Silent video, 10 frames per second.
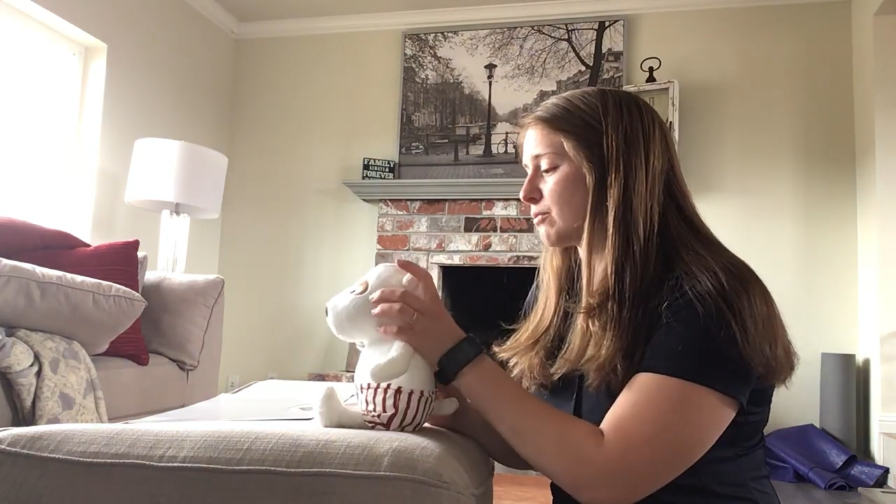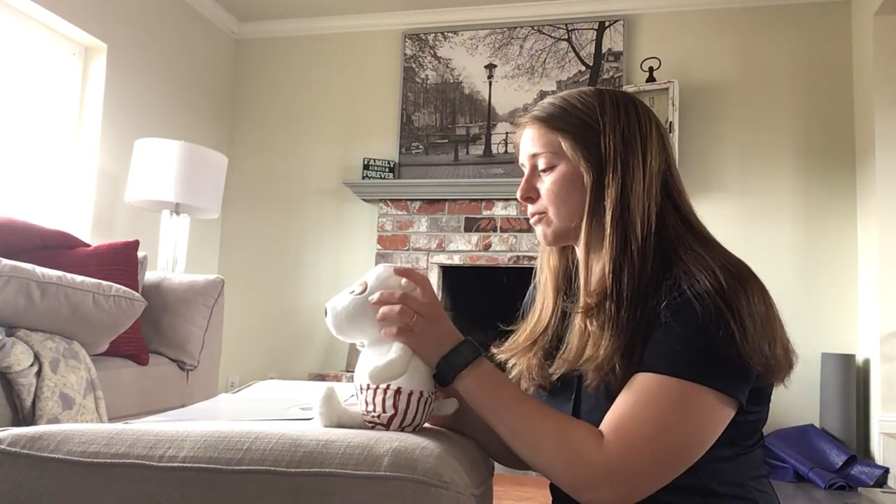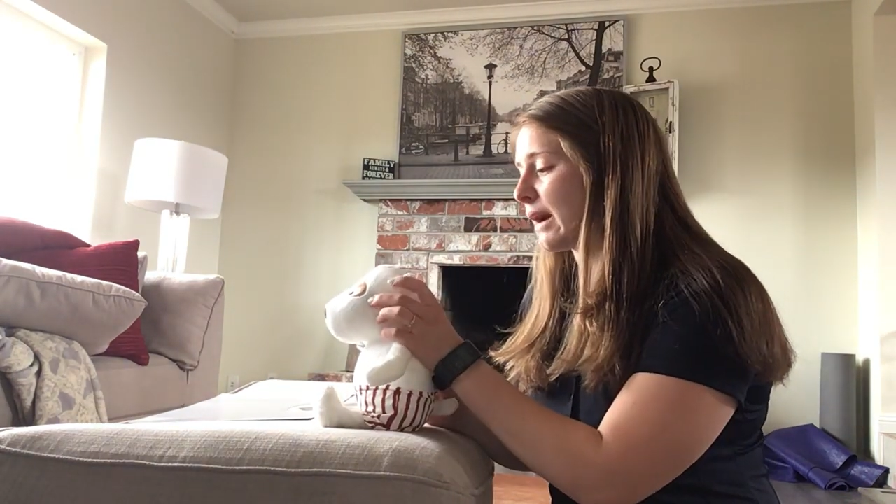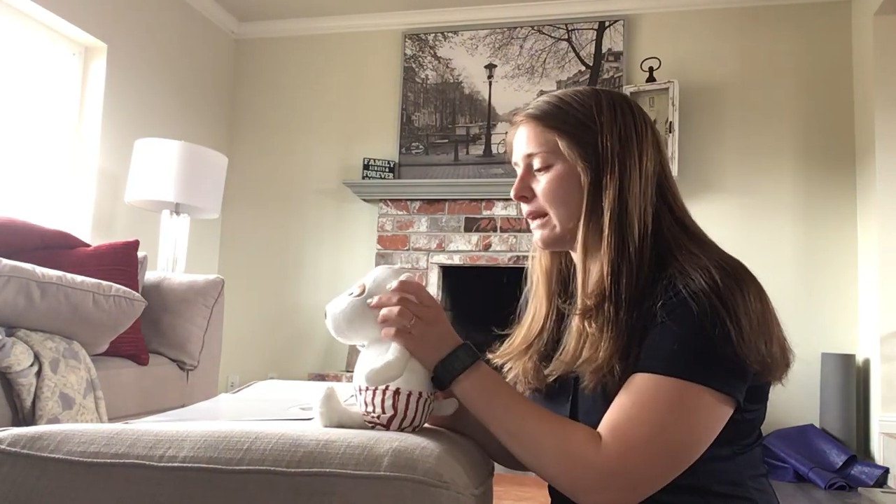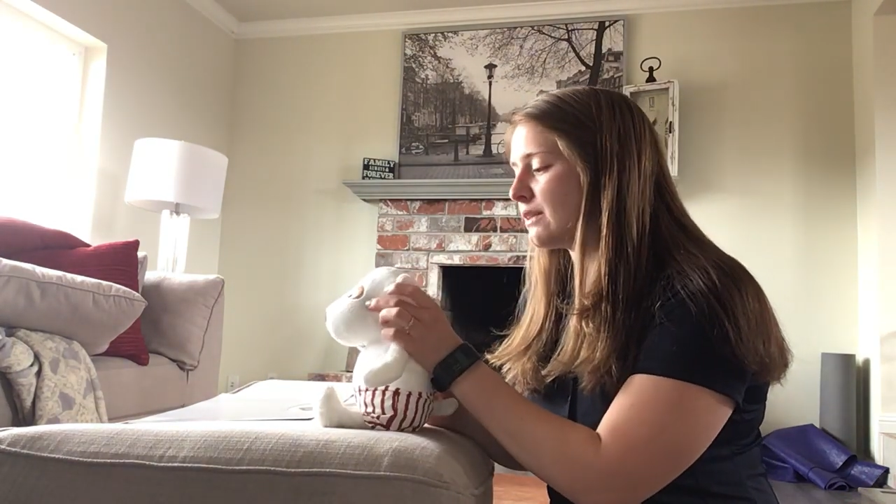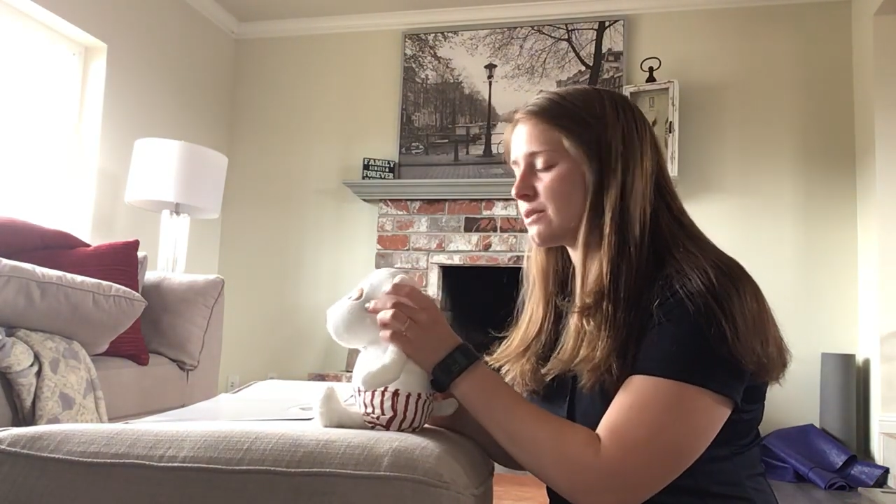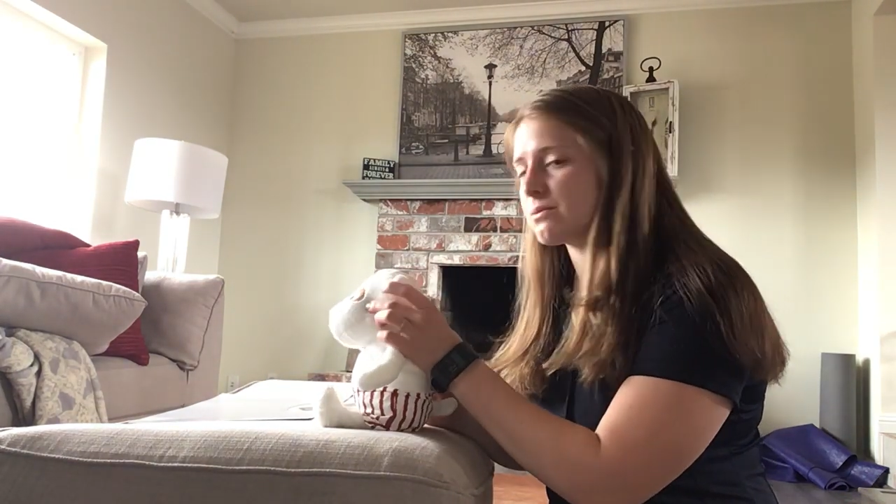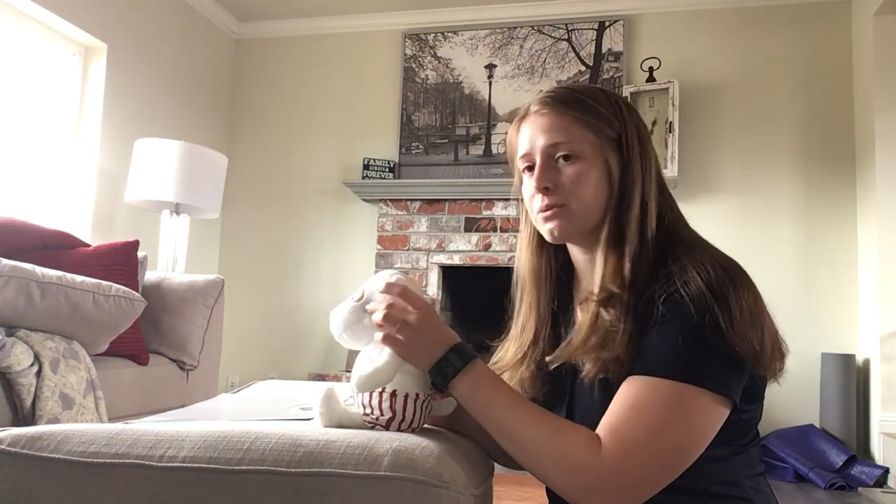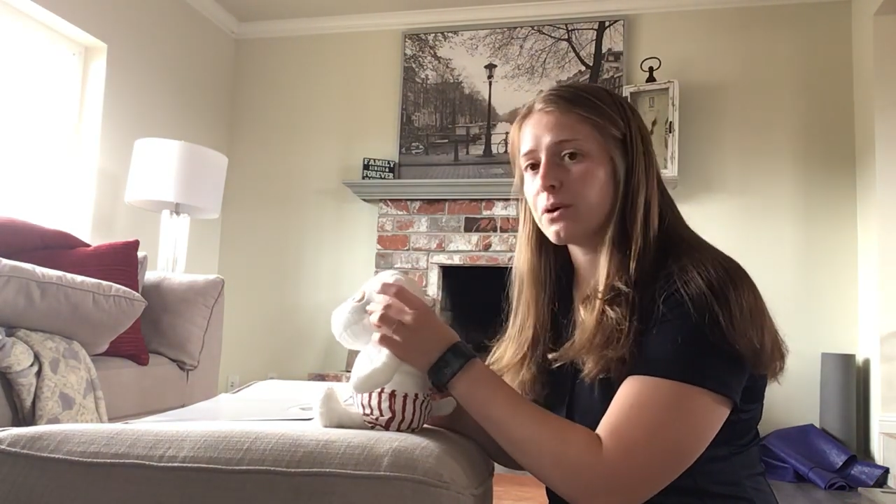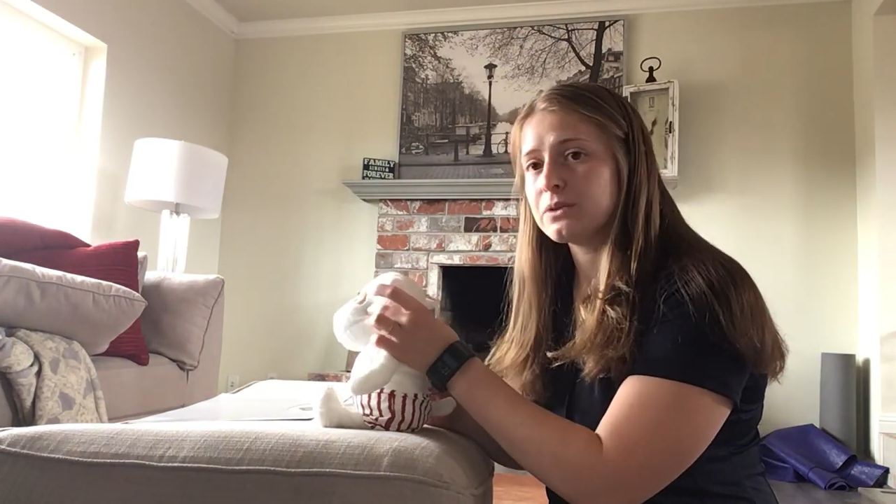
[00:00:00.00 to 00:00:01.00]
right
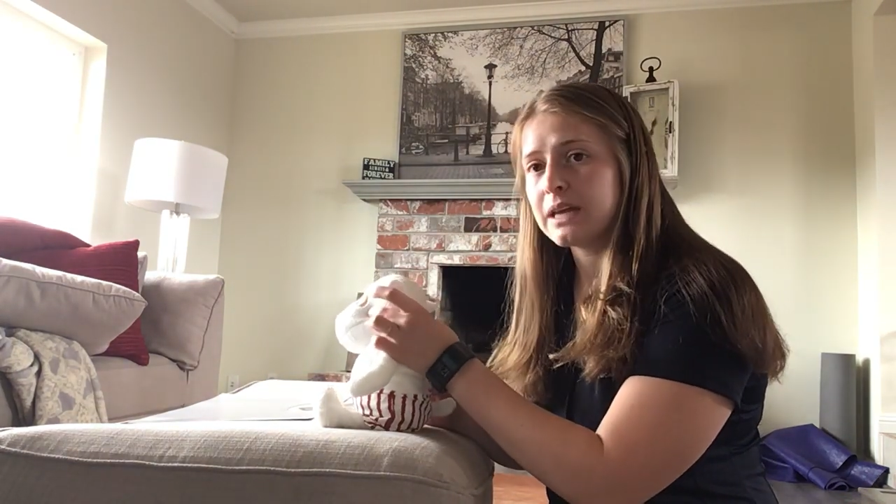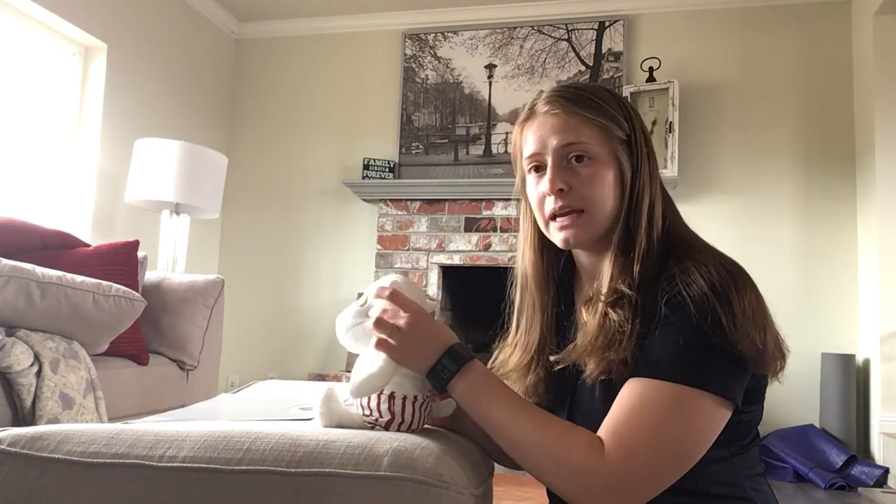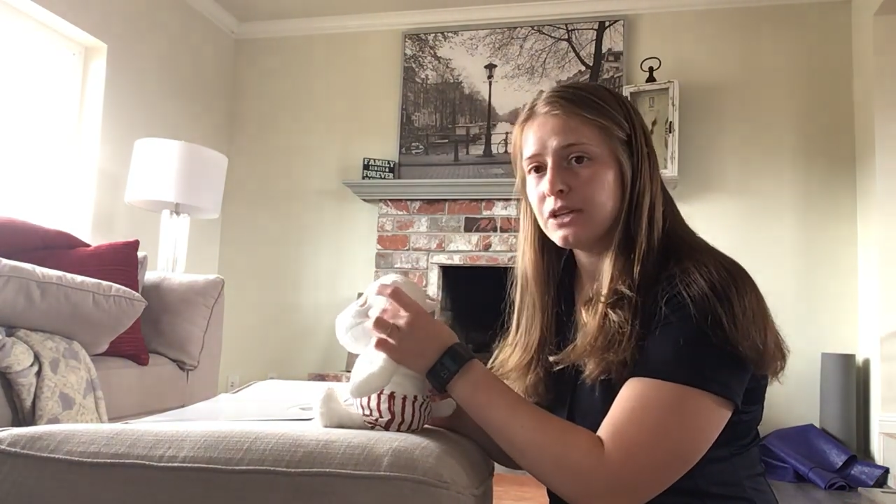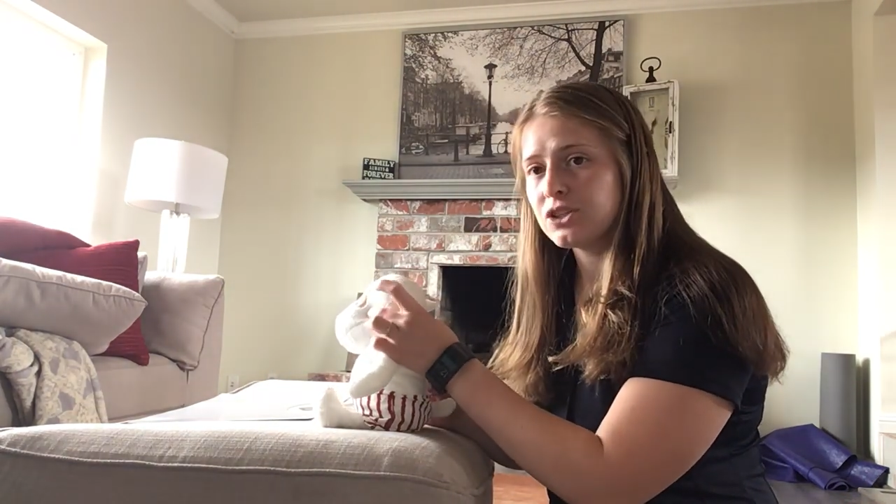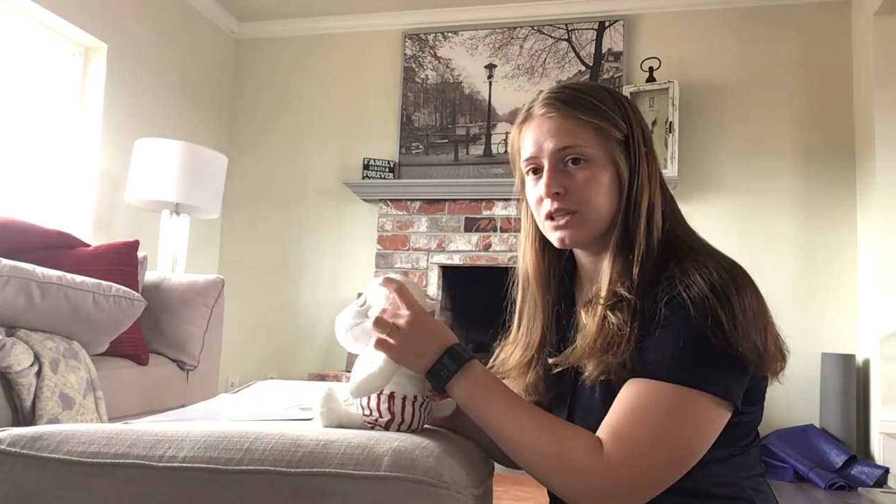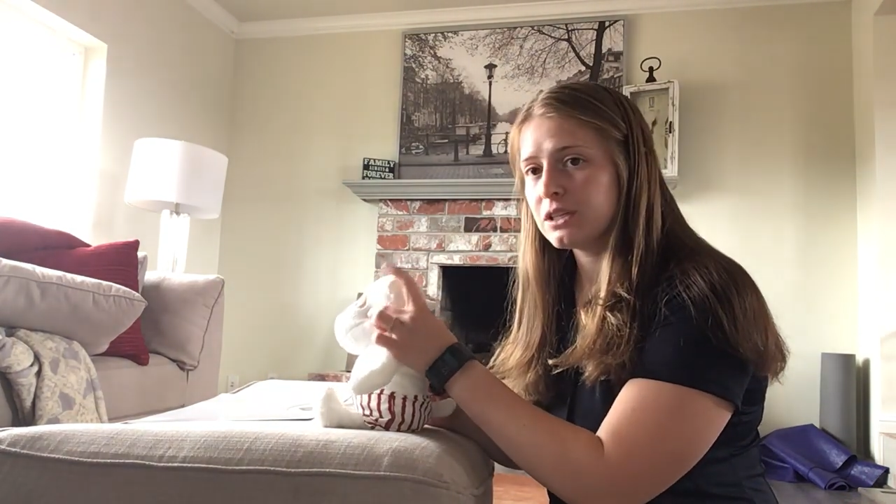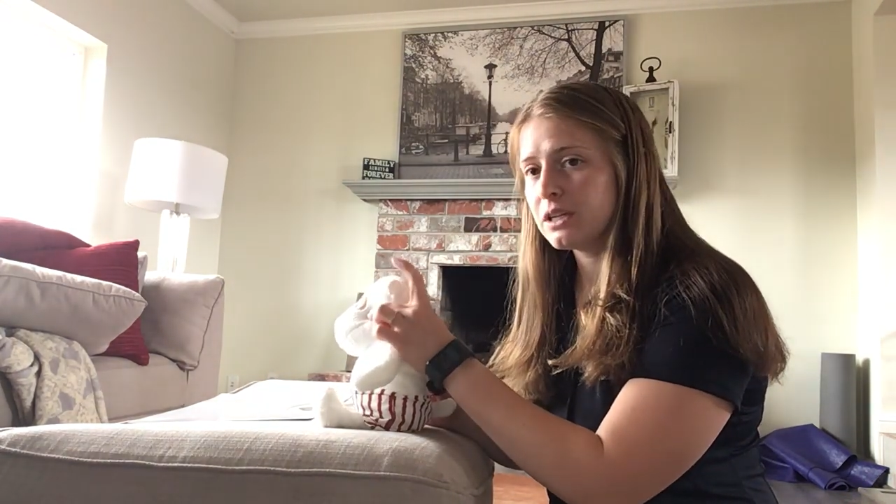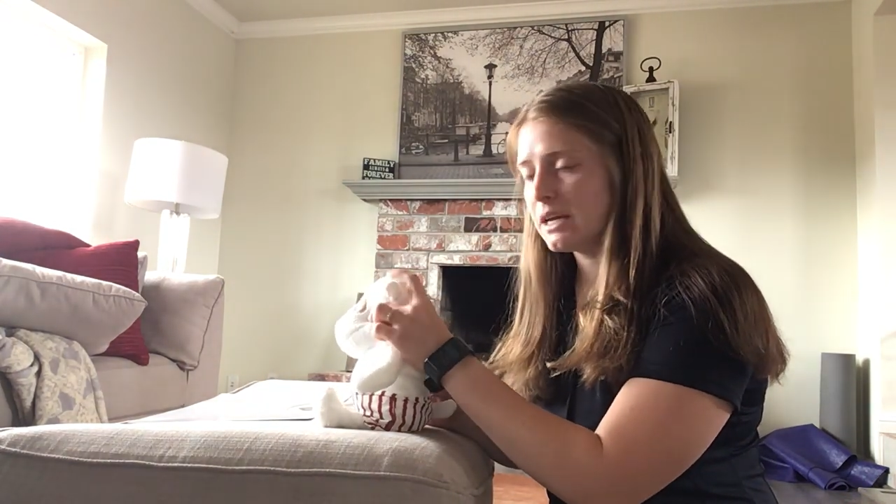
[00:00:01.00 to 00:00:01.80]
rotation